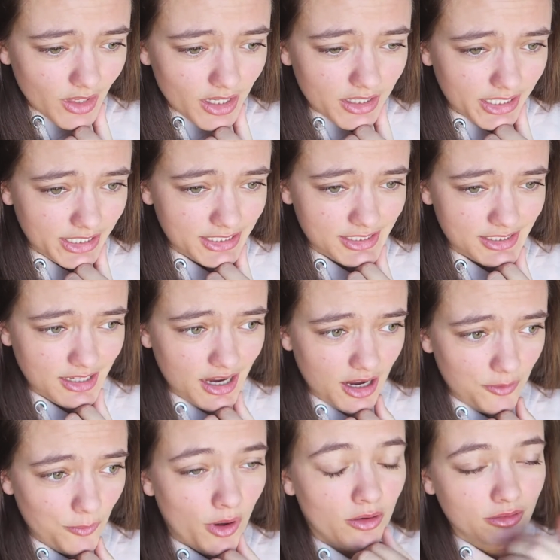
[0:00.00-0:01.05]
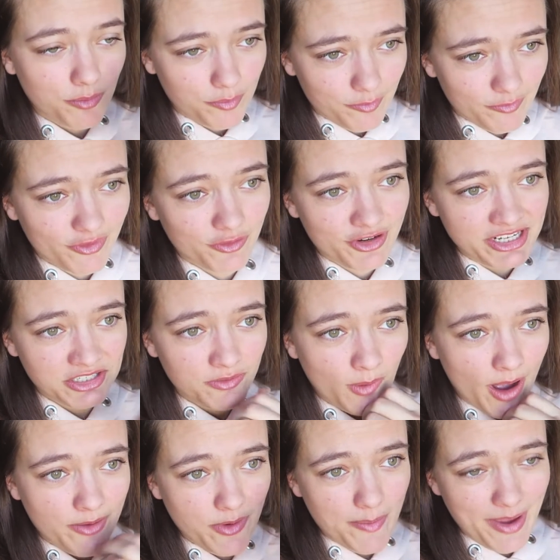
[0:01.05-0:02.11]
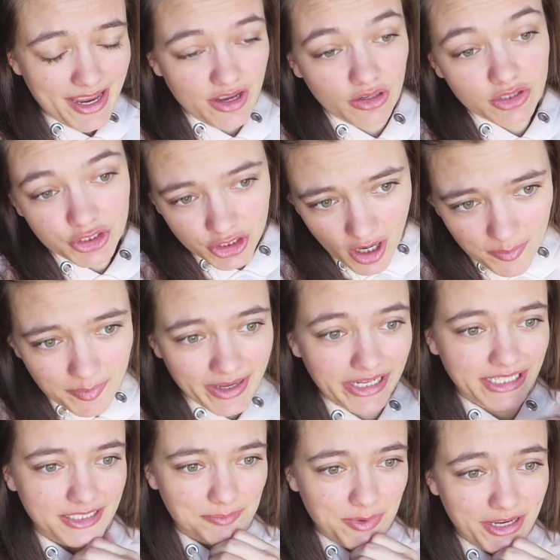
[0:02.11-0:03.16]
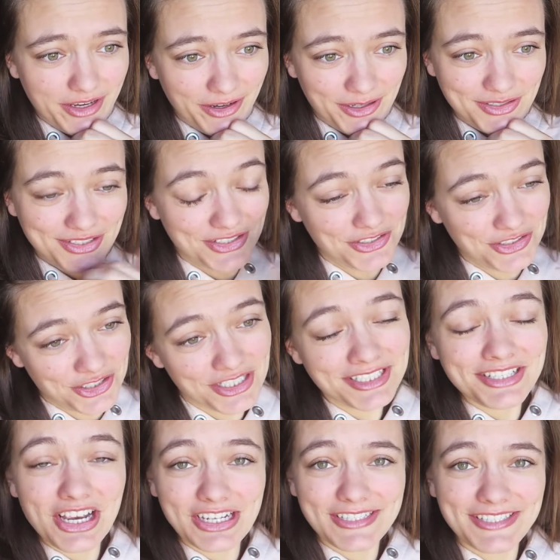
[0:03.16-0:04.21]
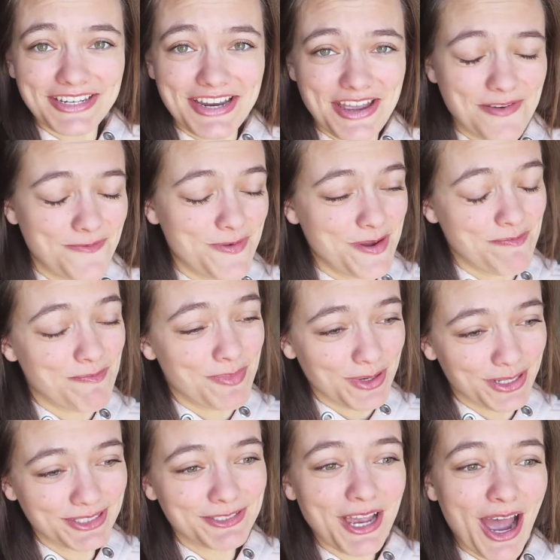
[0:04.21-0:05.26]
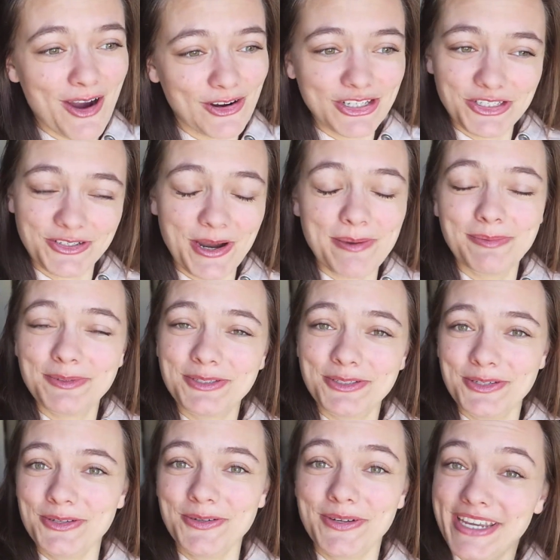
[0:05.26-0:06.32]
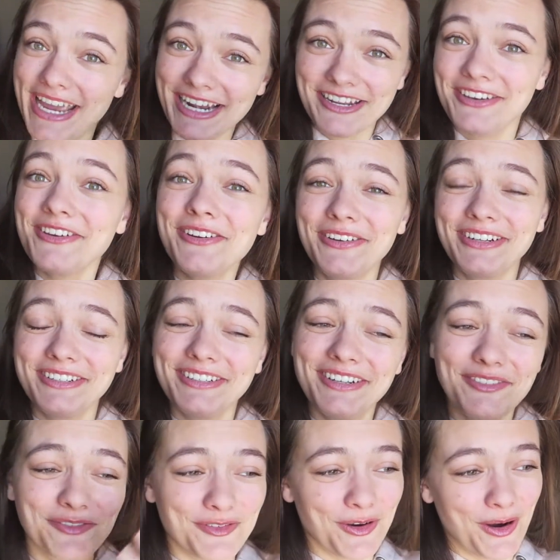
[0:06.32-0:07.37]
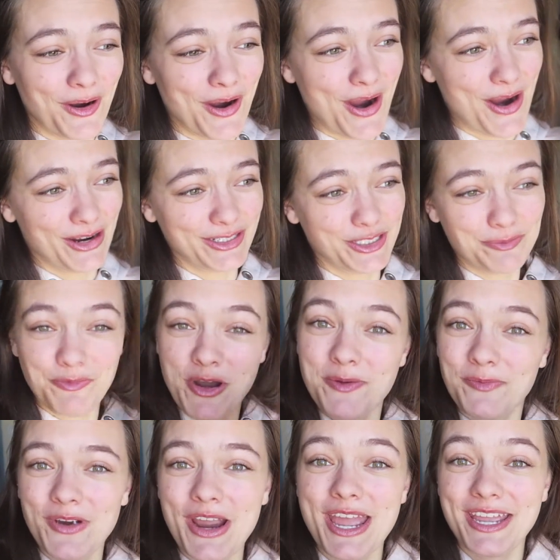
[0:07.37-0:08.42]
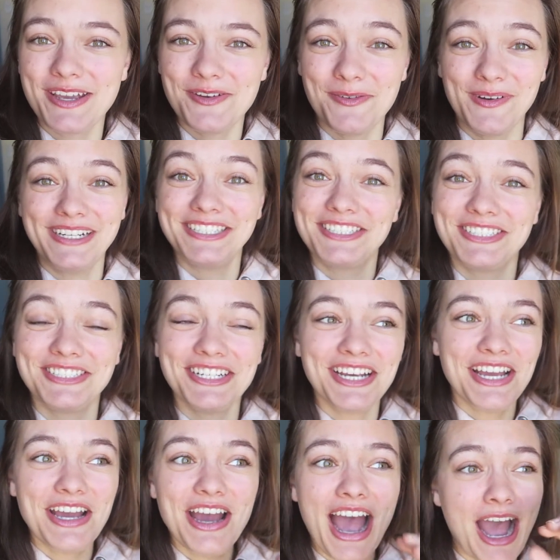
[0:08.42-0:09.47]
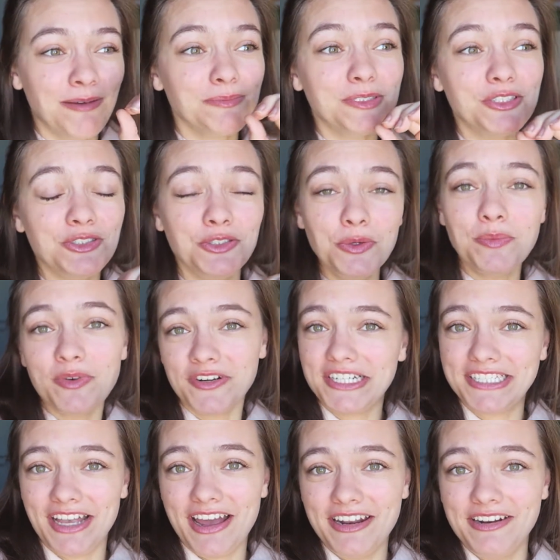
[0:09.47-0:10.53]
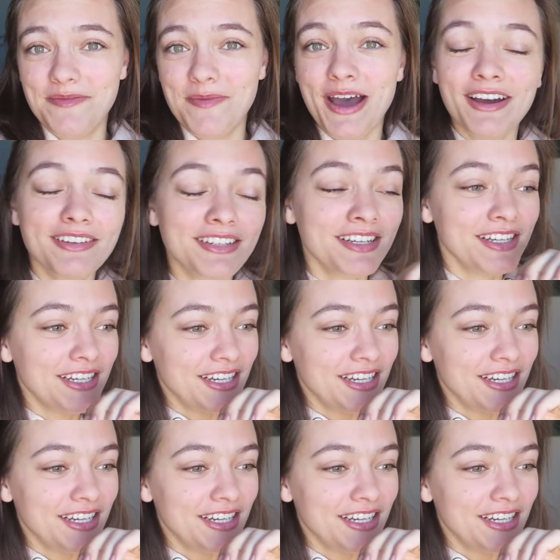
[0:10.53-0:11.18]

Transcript: because, uh, well, the reason why we may go shopping is because just yesterday we booked our trip to Cancun for spring break, which I'm super excited about.